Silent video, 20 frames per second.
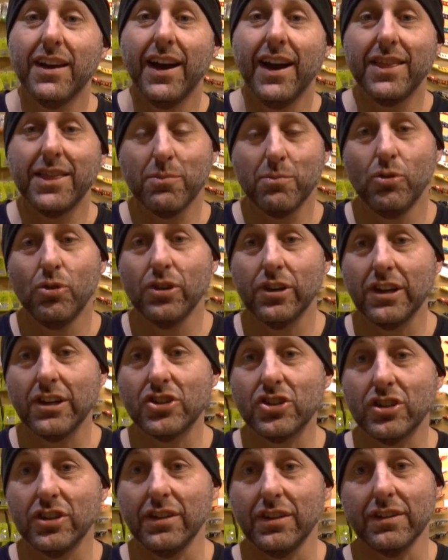And the more you
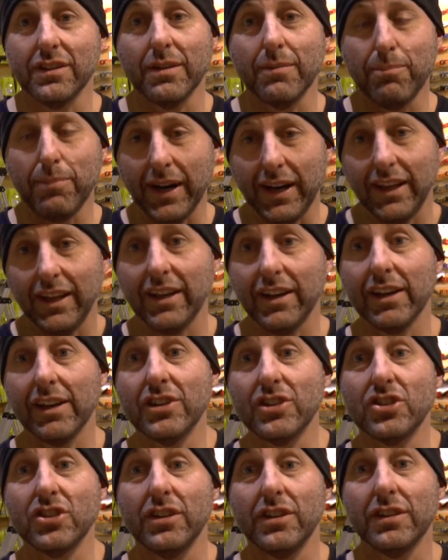shoot, the better you're going
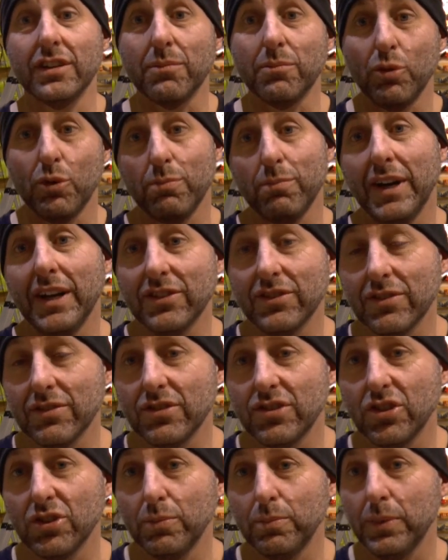to shoot, the more
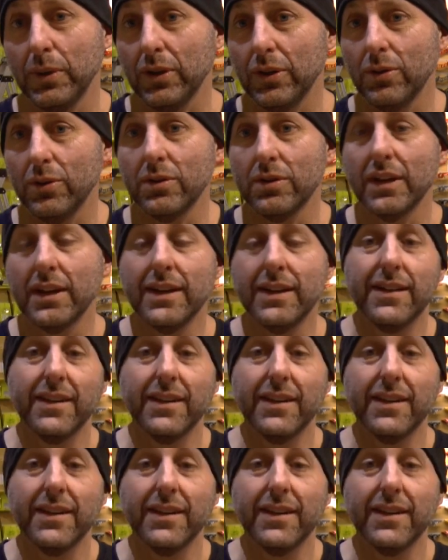muscles you'll build,